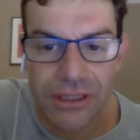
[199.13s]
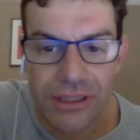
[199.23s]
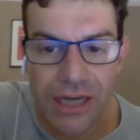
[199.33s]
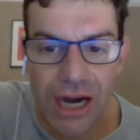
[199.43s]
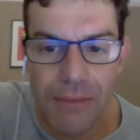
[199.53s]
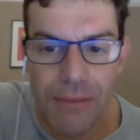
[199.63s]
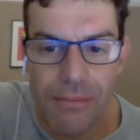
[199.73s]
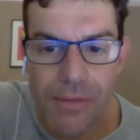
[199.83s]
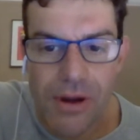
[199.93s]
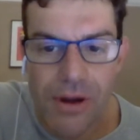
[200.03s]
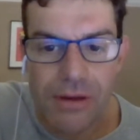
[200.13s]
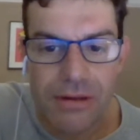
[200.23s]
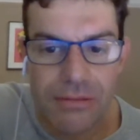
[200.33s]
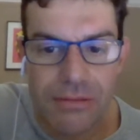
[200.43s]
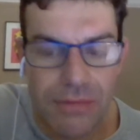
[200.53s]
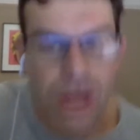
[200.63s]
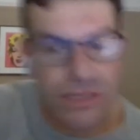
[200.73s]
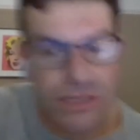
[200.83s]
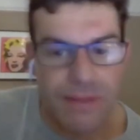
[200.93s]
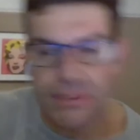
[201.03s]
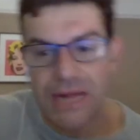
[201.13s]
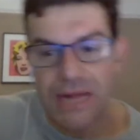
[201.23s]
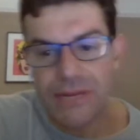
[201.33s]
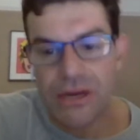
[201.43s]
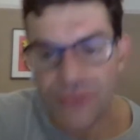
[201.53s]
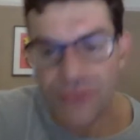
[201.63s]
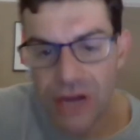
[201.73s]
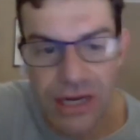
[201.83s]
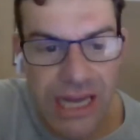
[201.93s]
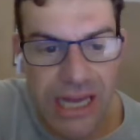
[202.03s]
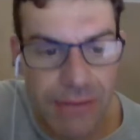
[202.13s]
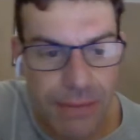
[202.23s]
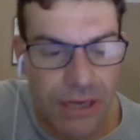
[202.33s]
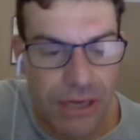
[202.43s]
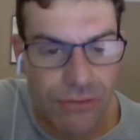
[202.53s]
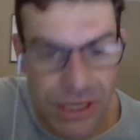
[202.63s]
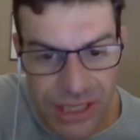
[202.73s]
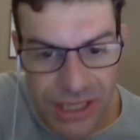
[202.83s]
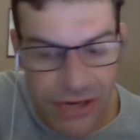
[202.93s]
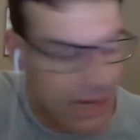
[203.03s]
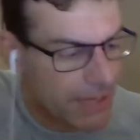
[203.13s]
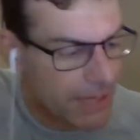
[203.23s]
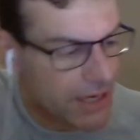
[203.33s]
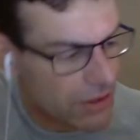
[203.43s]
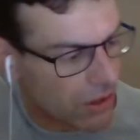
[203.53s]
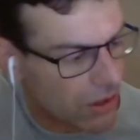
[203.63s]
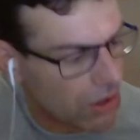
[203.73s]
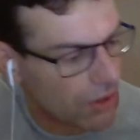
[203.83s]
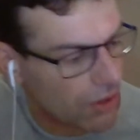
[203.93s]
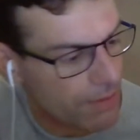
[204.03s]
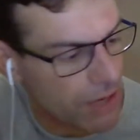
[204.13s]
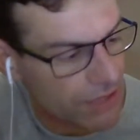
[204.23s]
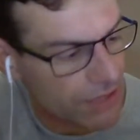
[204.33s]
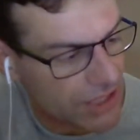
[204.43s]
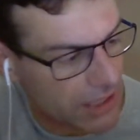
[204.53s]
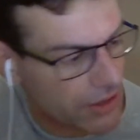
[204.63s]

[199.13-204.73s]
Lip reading: Loads of people let me know if you can't hear me. But Russ, can you hear me on the Parkrun channel?